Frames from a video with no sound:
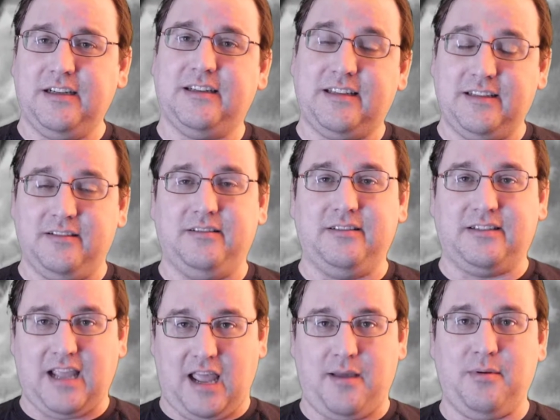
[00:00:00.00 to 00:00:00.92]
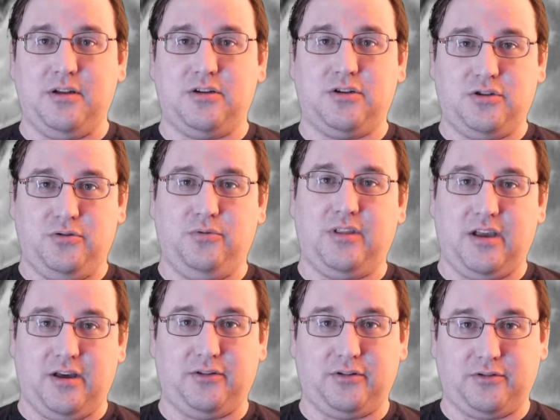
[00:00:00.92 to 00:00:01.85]
to deal damage to
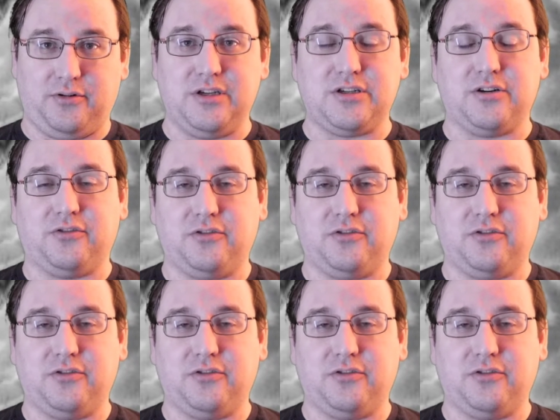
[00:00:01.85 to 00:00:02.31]
the other creature.